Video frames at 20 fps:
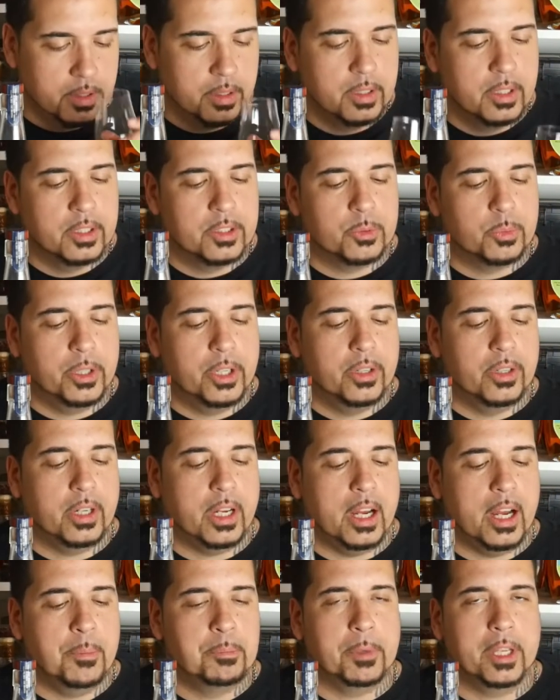It's weird.
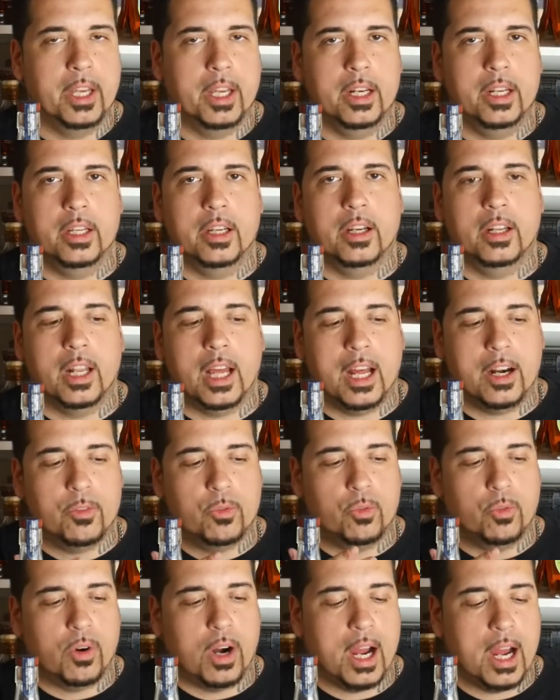I'm getting a lot of
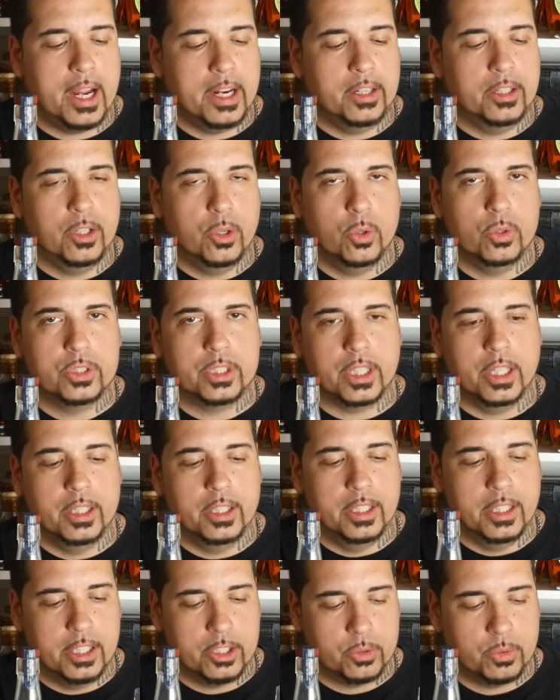rye notes
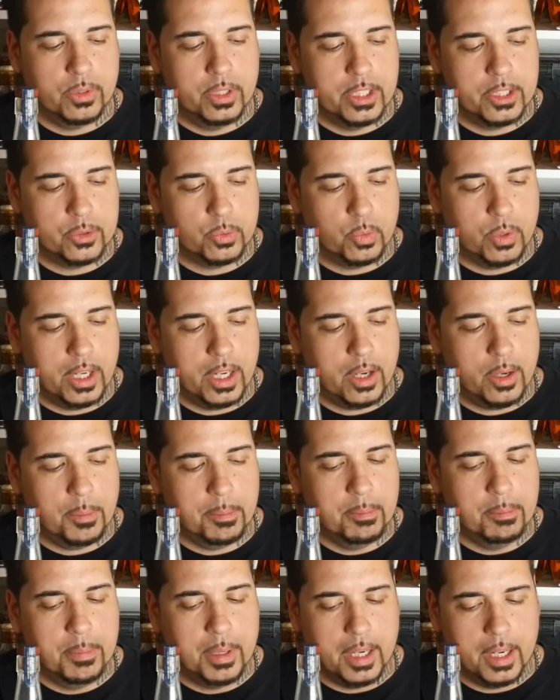in this one as well,
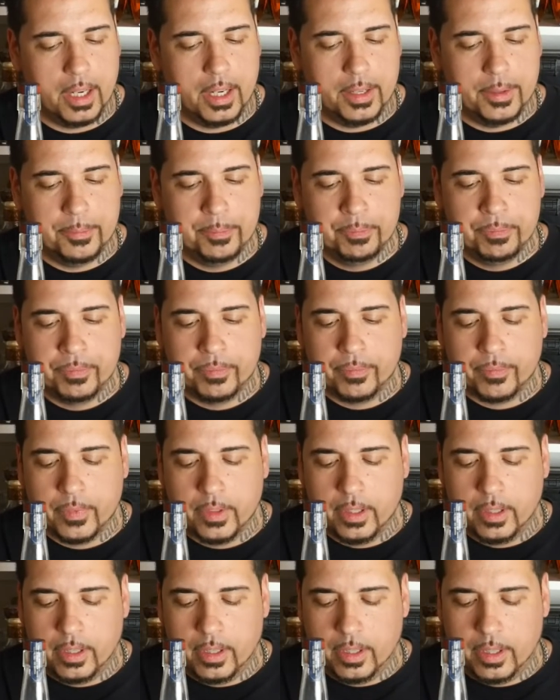but
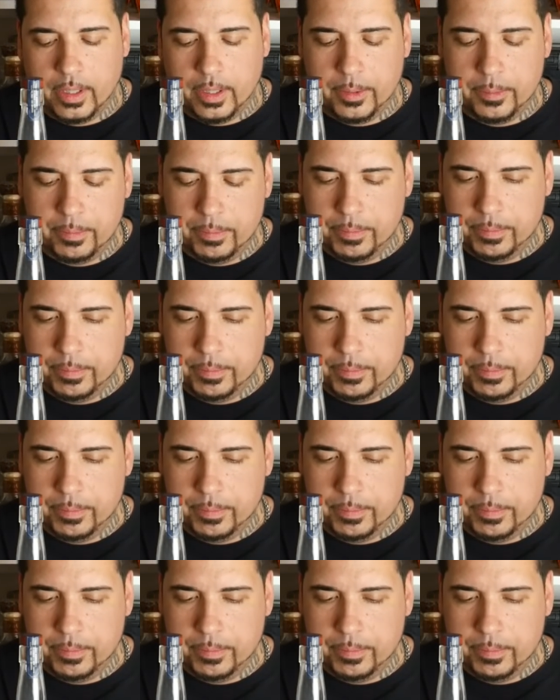I